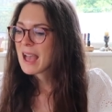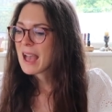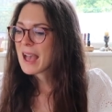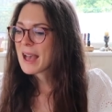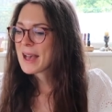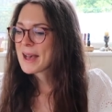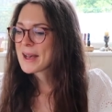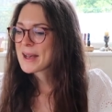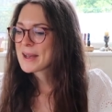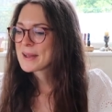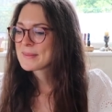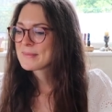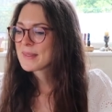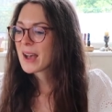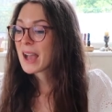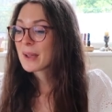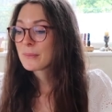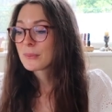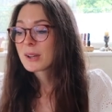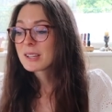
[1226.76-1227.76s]
Um,
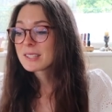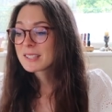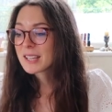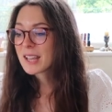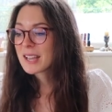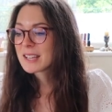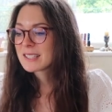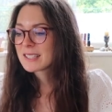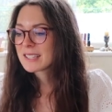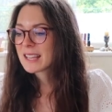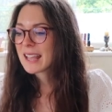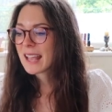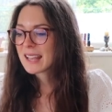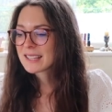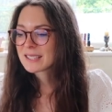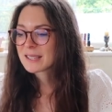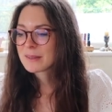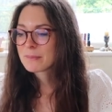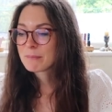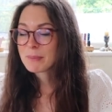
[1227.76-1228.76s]
I was going to
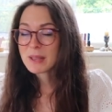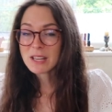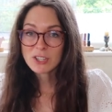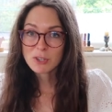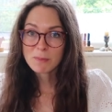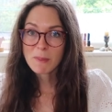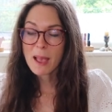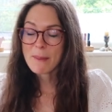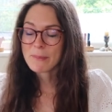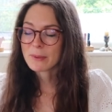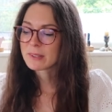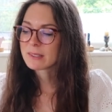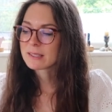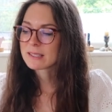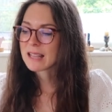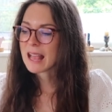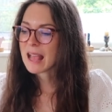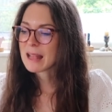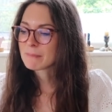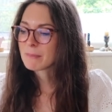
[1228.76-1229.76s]
get some beach
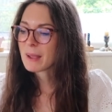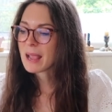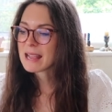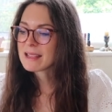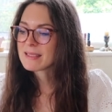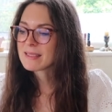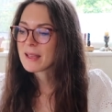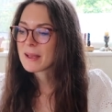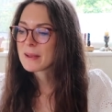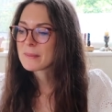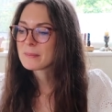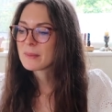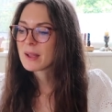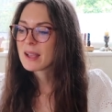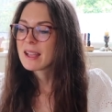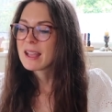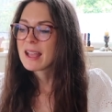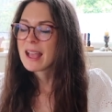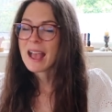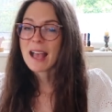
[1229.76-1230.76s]
pebbles and paint them
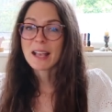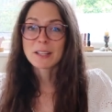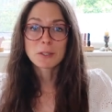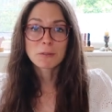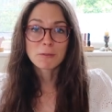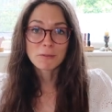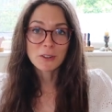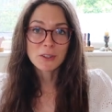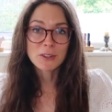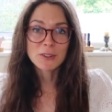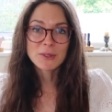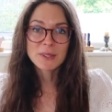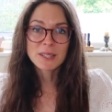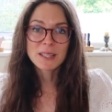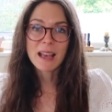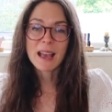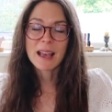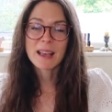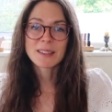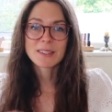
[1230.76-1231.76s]
as
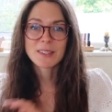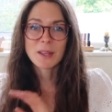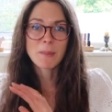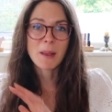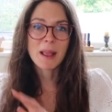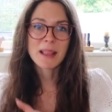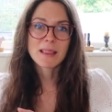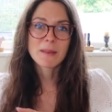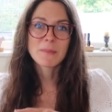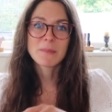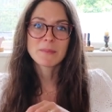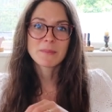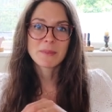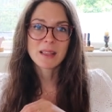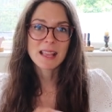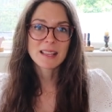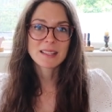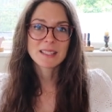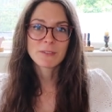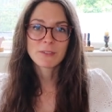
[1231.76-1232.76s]
food, uh, so paint them
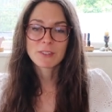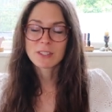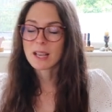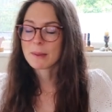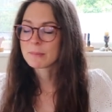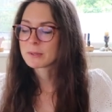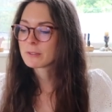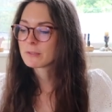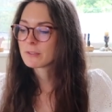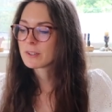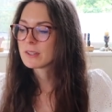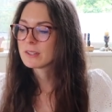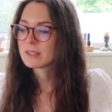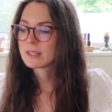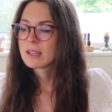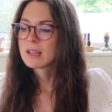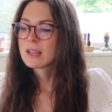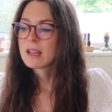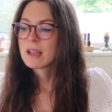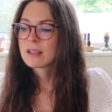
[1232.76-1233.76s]
as different types of
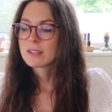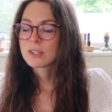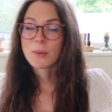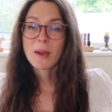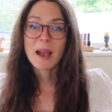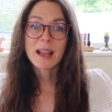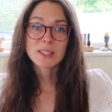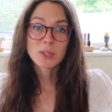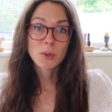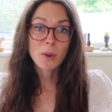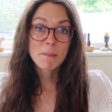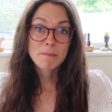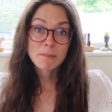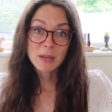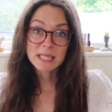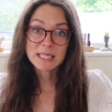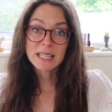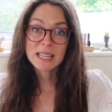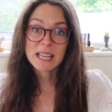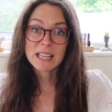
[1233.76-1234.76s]
food to add to our
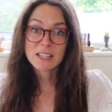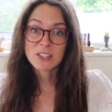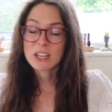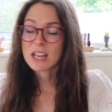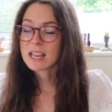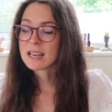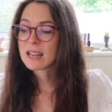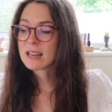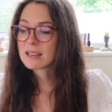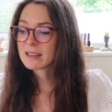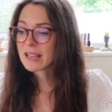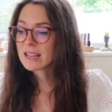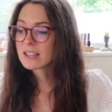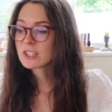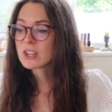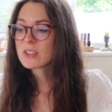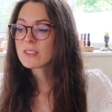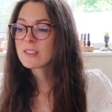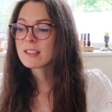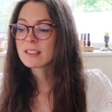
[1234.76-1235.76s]
mud kitchen. And I
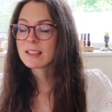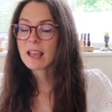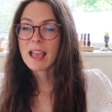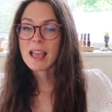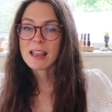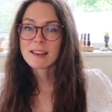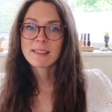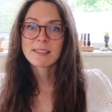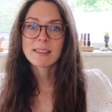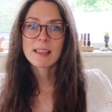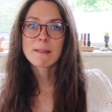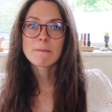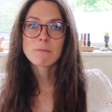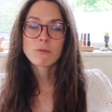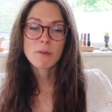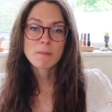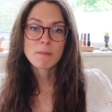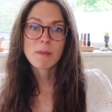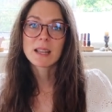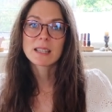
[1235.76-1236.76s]
actually think that anything
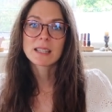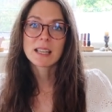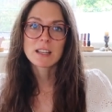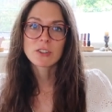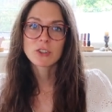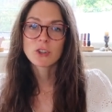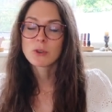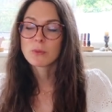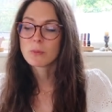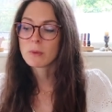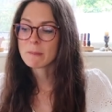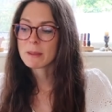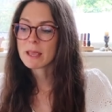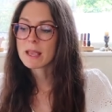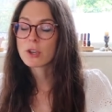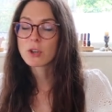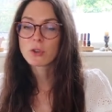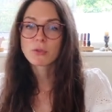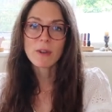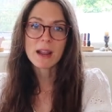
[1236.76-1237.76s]
from mud kitchen would be
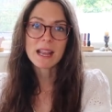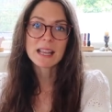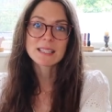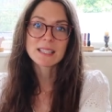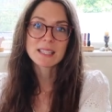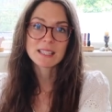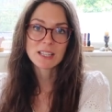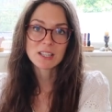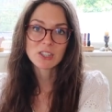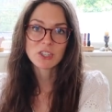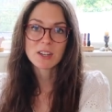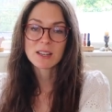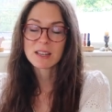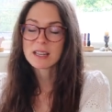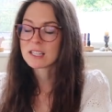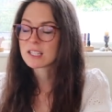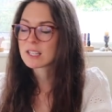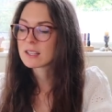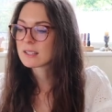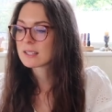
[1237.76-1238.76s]
a great addition
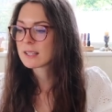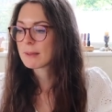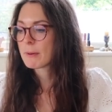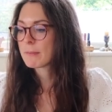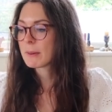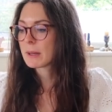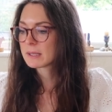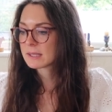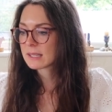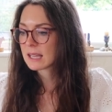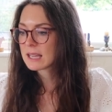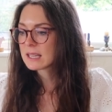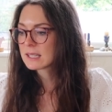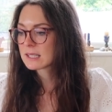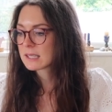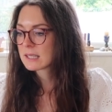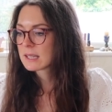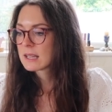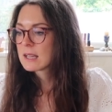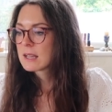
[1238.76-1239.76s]
into the summer
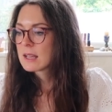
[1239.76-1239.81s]
basket.